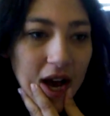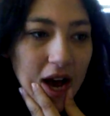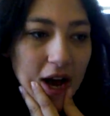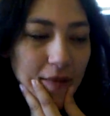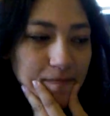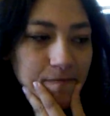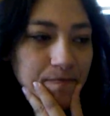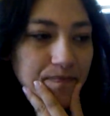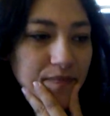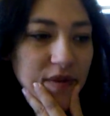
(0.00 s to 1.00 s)
um,
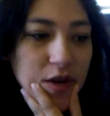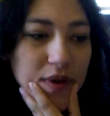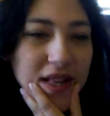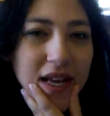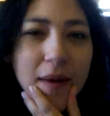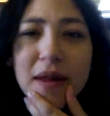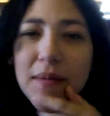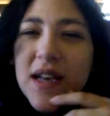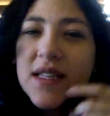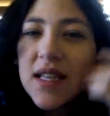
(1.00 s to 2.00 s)
doing that. I mean,
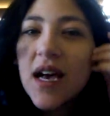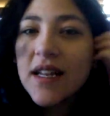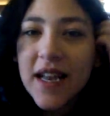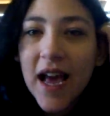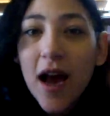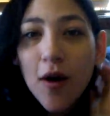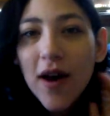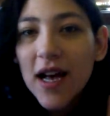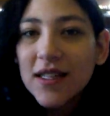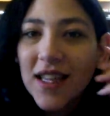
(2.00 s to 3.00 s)
my son now
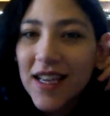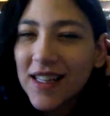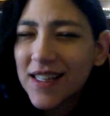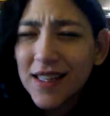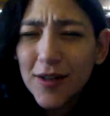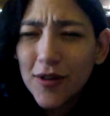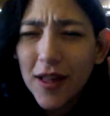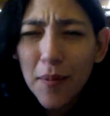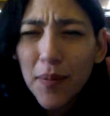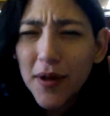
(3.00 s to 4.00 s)
has like this little
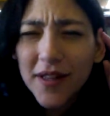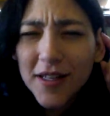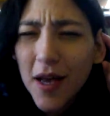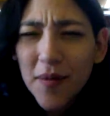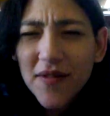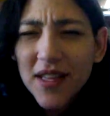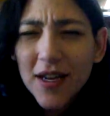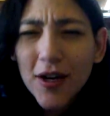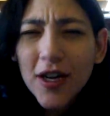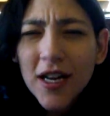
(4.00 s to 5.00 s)
lump on the top of his
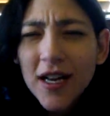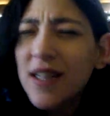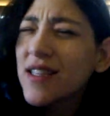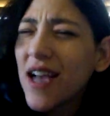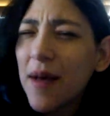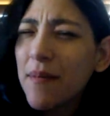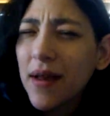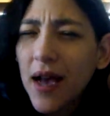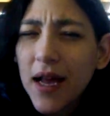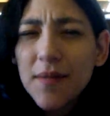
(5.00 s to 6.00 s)
ear. It's kind
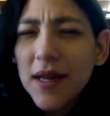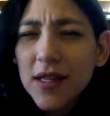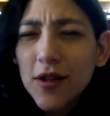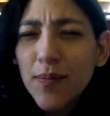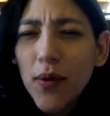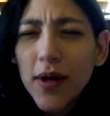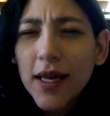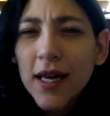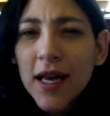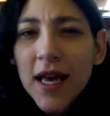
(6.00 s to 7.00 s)
kind of makes it look pointy.